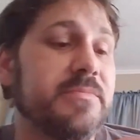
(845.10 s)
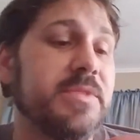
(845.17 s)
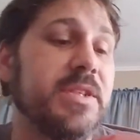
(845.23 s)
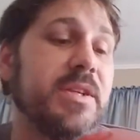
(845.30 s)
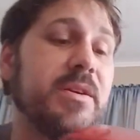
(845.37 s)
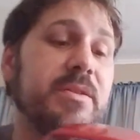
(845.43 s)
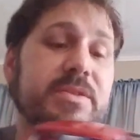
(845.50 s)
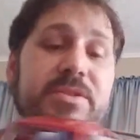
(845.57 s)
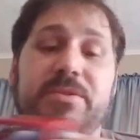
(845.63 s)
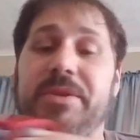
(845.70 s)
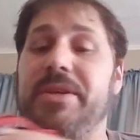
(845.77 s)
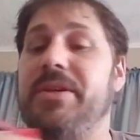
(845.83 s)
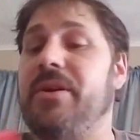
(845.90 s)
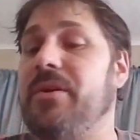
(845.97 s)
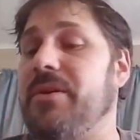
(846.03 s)
you know, a
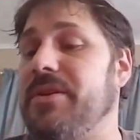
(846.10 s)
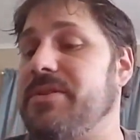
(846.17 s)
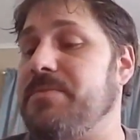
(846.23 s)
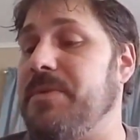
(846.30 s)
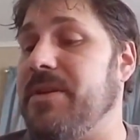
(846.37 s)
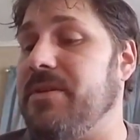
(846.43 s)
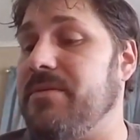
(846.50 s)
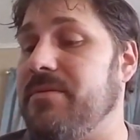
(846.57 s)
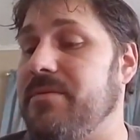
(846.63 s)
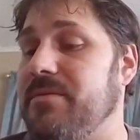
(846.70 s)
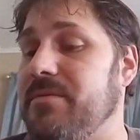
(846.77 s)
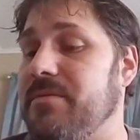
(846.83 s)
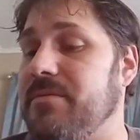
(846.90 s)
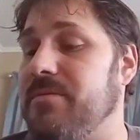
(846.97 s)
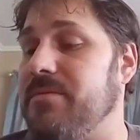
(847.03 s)
street car that's been
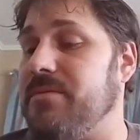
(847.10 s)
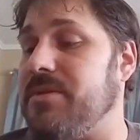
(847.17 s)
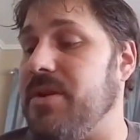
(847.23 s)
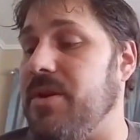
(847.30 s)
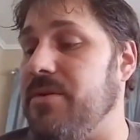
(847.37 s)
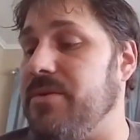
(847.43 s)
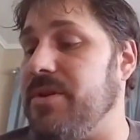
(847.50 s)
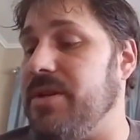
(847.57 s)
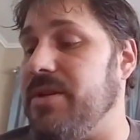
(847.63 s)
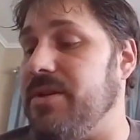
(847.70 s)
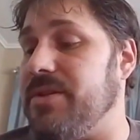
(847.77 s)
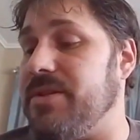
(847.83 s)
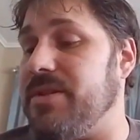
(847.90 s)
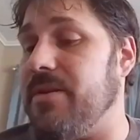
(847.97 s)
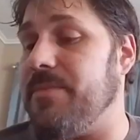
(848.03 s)
turned
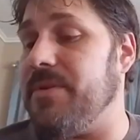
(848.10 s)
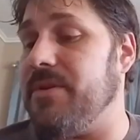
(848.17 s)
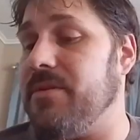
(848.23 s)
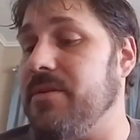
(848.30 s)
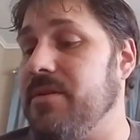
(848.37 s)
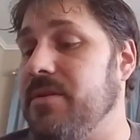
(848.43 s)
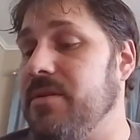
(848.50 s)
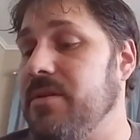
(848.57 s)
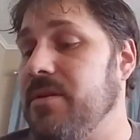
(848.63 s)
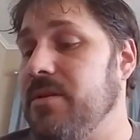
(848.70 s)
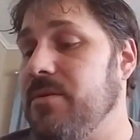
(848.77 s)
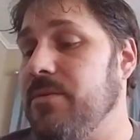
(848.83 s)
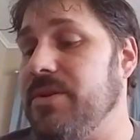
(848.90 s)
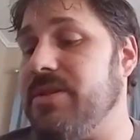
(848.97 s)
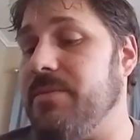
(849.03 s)
into something,
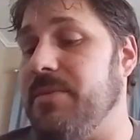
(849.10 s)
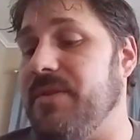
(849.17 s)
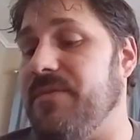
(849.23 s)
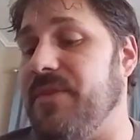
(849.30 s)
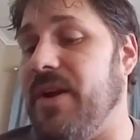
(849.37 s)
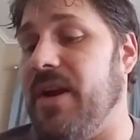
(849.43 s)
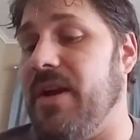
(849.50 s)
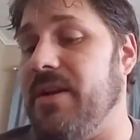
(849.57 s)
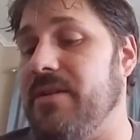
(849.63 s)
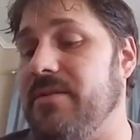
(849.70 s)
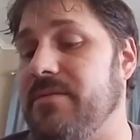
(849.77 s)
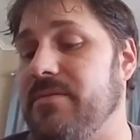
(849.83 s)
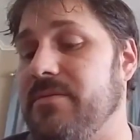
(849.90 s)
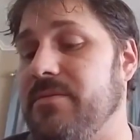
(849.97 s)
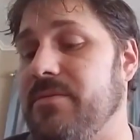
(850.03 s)
which would be fine.
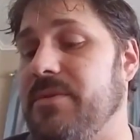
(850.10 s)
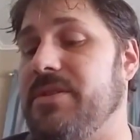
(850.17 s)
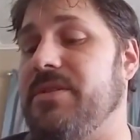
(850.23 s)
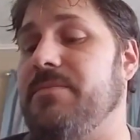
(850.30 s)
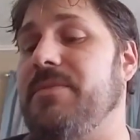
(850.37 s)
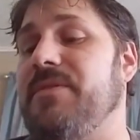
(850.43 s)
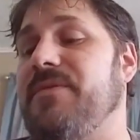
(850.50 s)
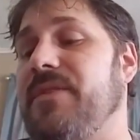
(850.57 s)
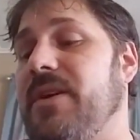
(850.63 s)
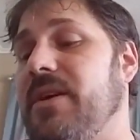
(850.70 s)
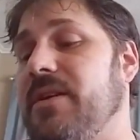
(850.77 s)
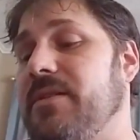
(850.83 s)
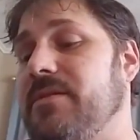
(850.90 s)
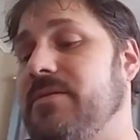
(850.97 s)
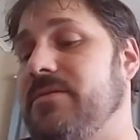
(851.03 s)

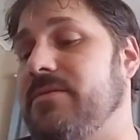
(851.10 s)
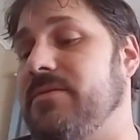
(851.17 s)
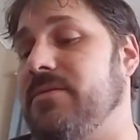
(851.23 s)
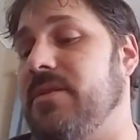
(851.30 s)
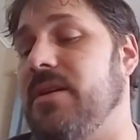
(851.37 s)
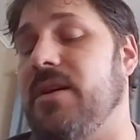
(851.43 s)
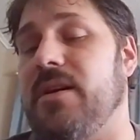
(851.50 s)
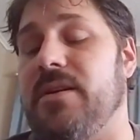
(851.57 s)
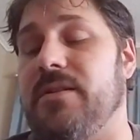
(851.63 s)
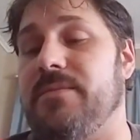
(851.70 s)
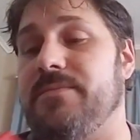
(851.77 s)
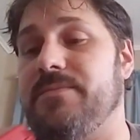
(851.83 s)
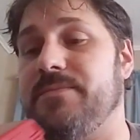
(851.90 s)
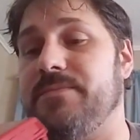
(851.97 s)
The